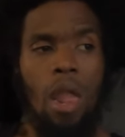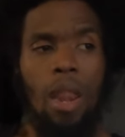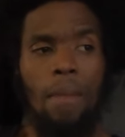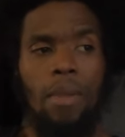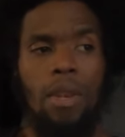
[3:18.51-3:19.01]

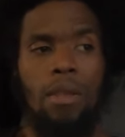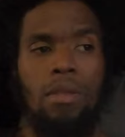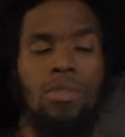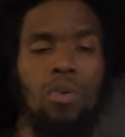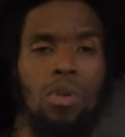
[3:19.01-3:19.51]
And I'm
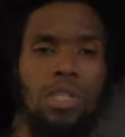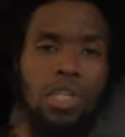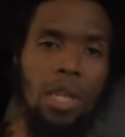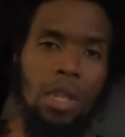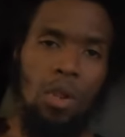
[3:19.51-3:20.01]
gonna throw the
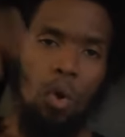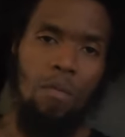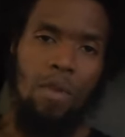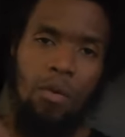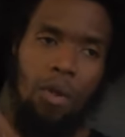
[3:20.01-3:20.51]
chicken over the